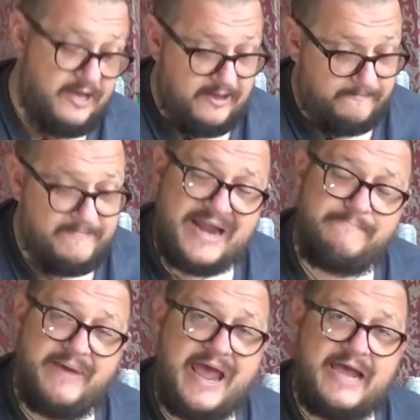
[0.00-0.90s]

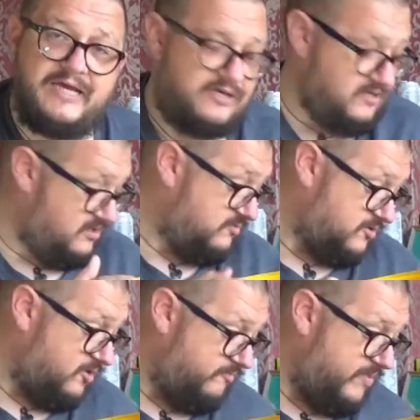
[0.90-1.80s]
man bag that
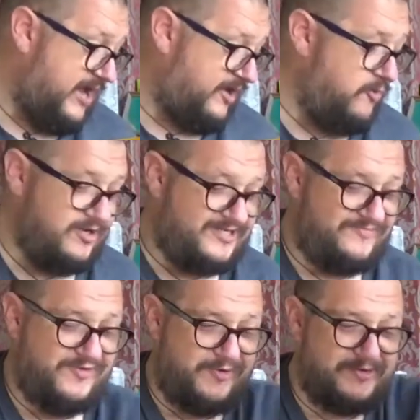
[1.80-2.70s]
will come backwards
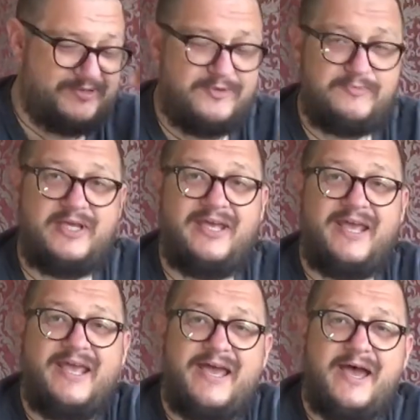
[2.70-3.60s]
and forwards with me
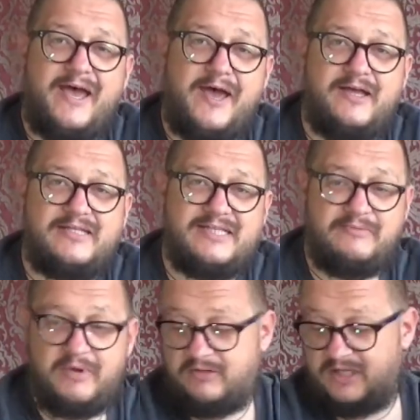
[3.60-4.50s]
to
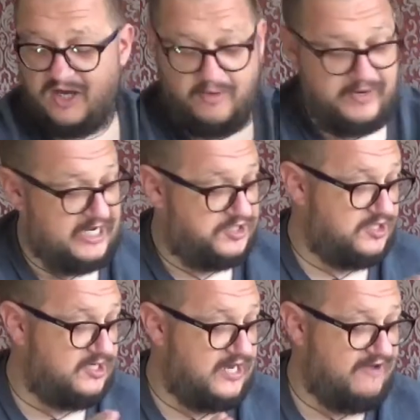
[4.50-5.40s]
the boat and the
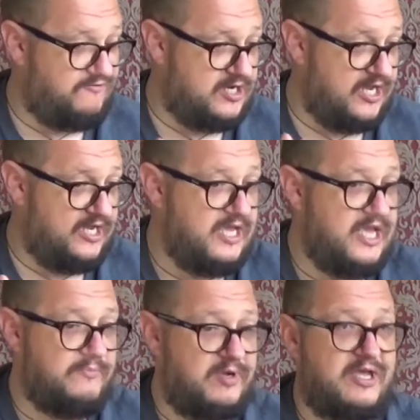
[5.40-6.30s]
accommodation every day.
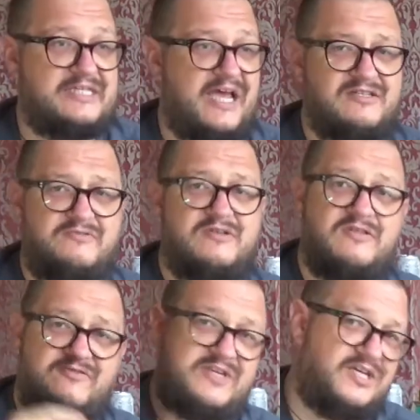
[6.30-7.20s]
But like I say, I'll do
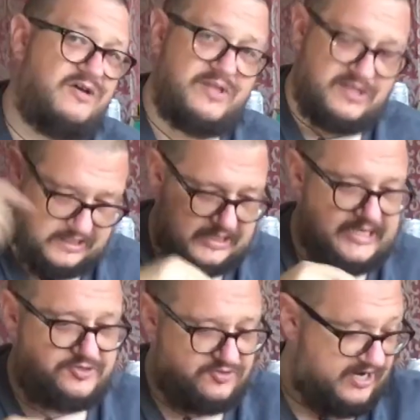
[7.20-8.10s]
another video with
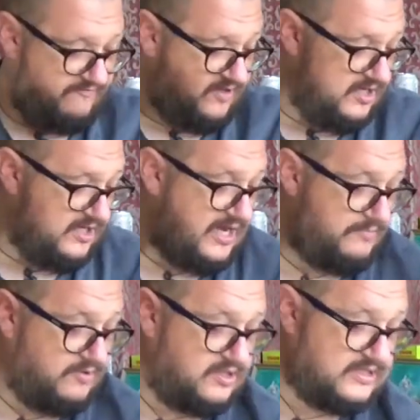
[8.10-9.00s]
literally everything in
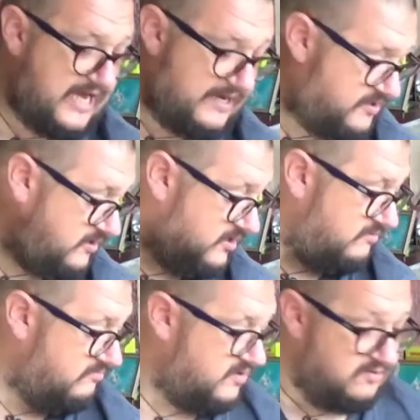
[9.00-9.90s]
there, but there's
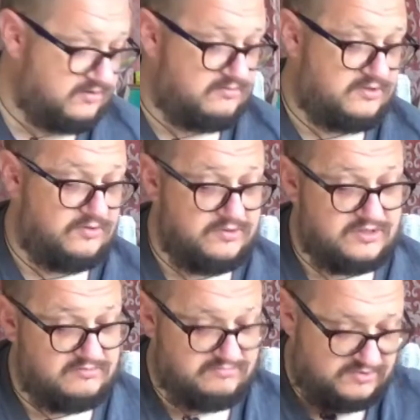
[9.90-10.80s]
absolutely sort of
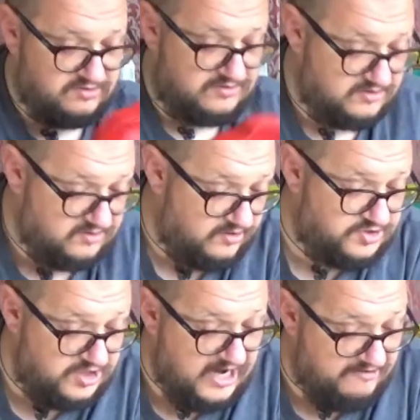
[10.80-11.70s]
tons of just sort
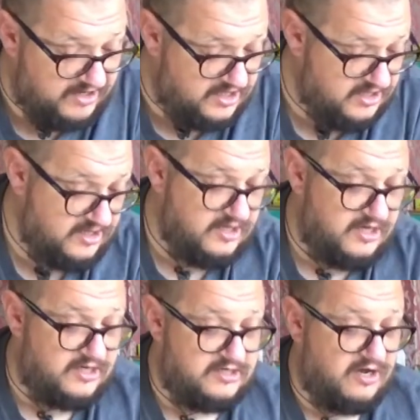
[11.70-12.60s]
of generic
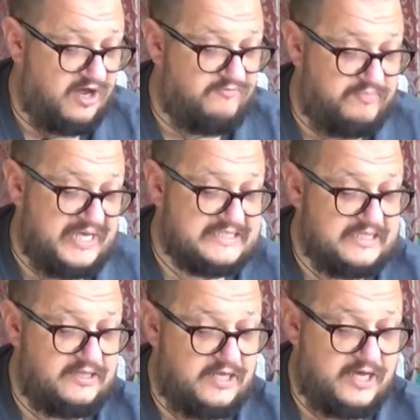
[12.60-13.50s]
dive
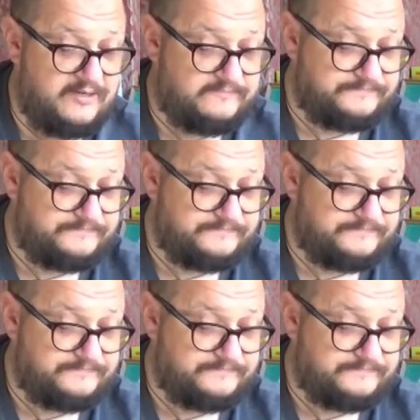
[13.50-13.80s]
bits in there.